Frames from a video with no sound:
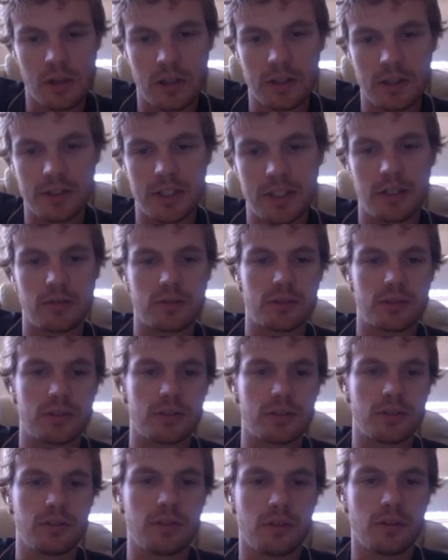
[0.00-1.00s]
is equal
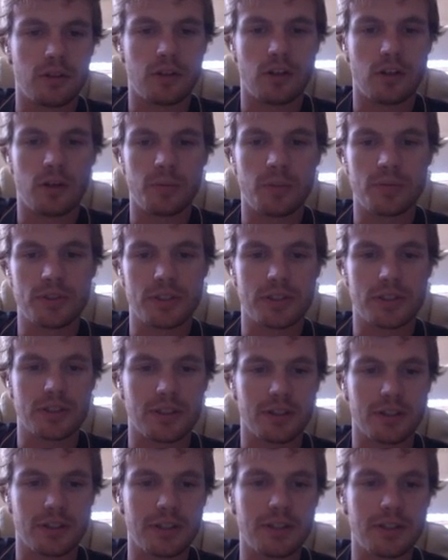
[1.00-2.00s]
to opposite
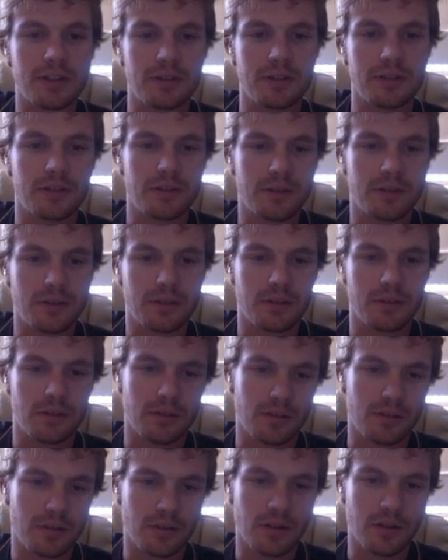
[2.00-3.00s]
side,
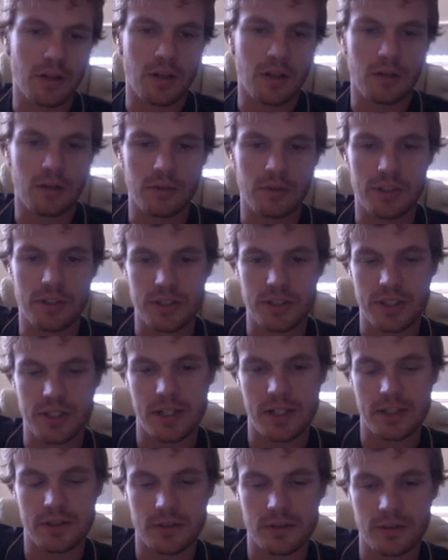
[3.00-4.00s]
which is
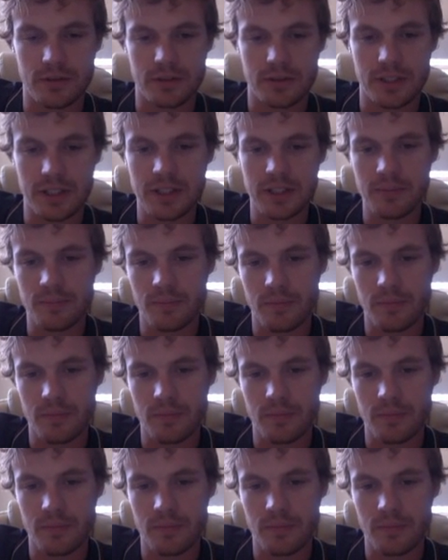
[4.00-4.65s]
S2d,